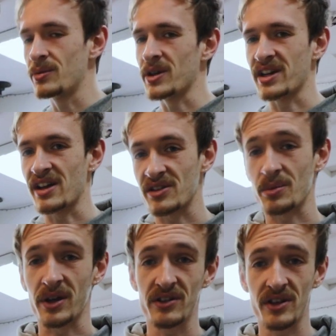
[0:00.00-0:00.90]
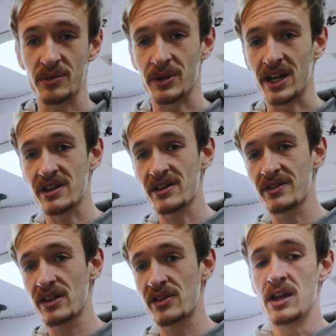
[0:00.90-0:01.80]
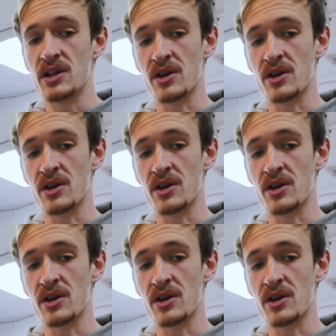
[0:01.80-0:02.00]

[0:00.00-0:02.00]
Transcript: but like I explained to you at the beginning of this,